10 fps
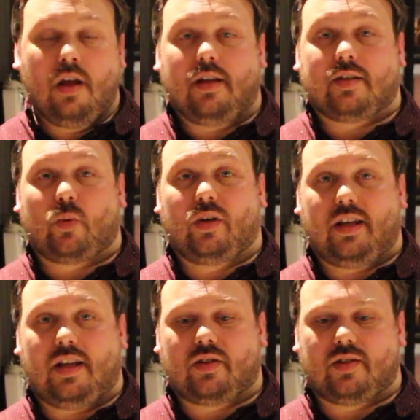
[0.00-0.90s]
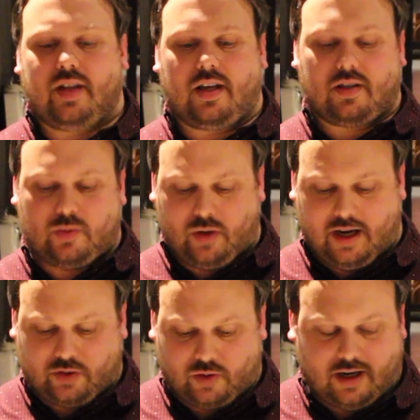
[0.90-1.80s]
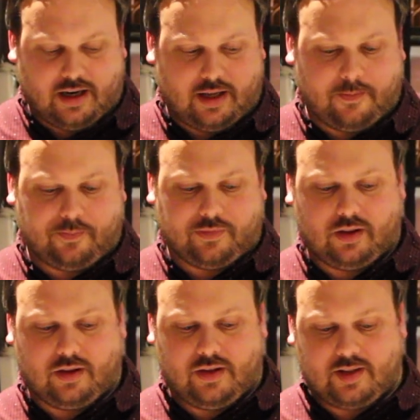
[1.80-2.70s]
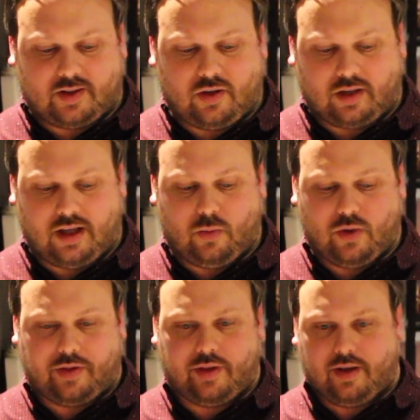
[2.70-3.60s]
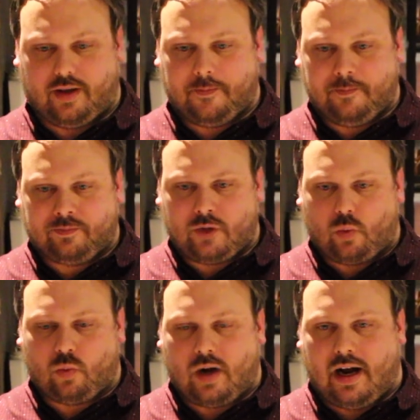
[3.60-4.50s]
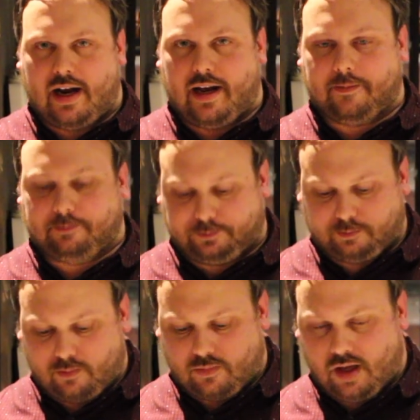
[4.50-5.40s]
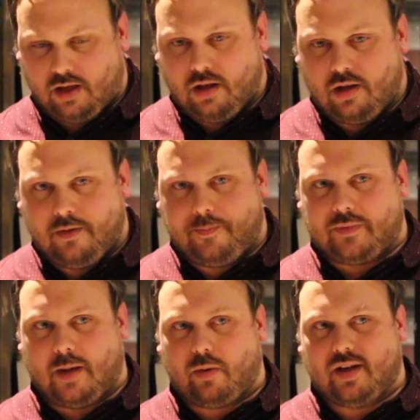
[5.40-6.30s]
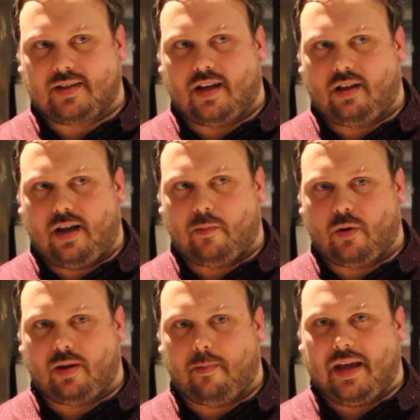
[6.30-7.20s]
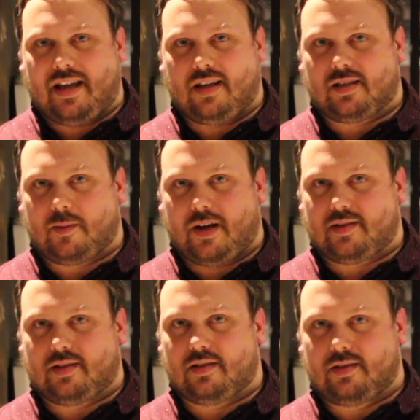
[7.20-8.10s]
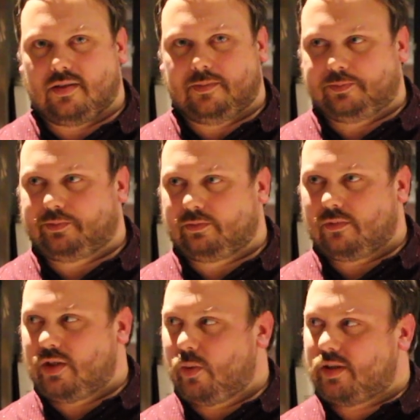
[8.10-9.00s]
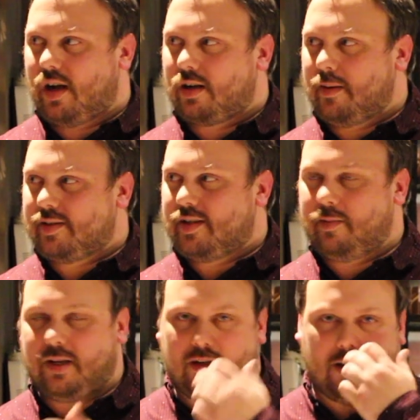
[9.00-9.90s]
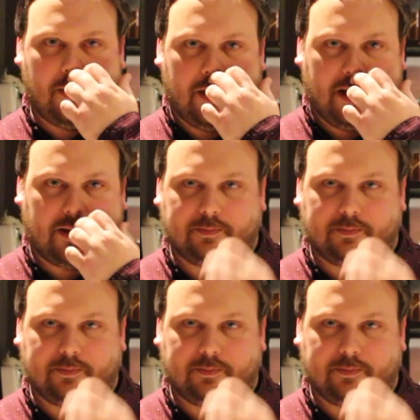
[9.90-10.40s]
It's really interesting because when I try this cookie with the rye, it brings out a lot more of the baking spices. So we're talking about cinnamon and nutmeg.